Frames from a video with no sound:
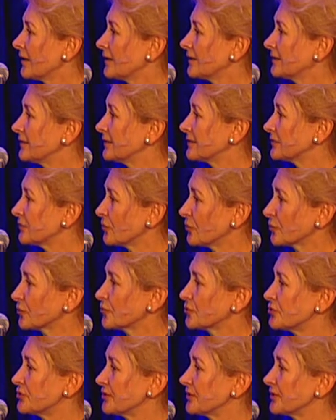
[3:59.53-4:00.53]
these
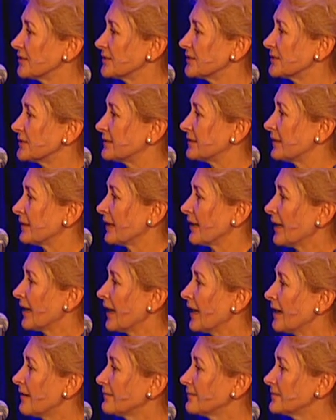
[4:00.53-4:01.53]
oncogenes
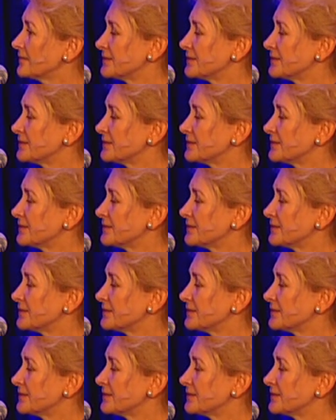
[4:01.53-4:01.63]
have